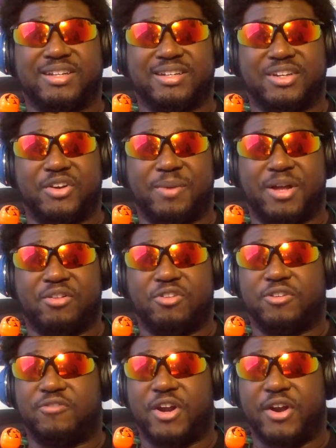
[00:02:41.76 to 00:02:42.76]
they're about to
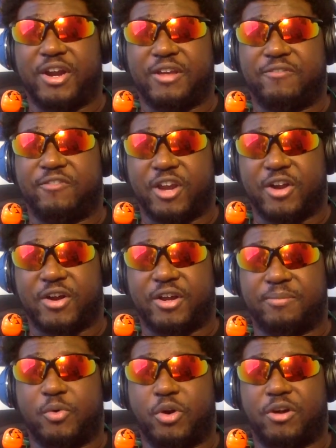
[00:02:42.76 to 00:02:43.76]
lose a very, very
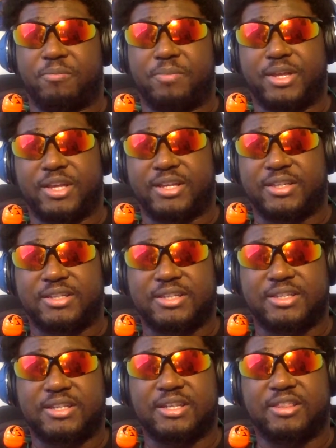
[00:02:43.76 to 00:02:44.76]
important
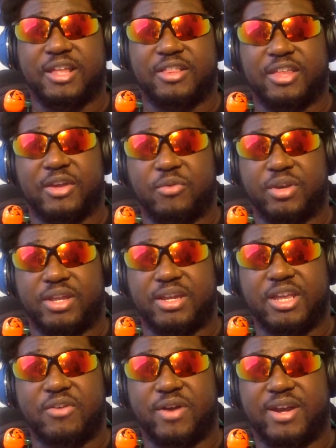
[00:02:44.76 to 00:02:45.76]
piece that they really
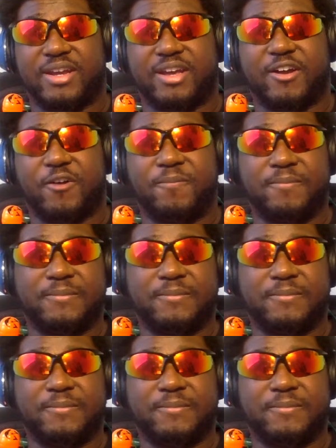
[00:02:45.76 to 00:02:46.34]
need right now.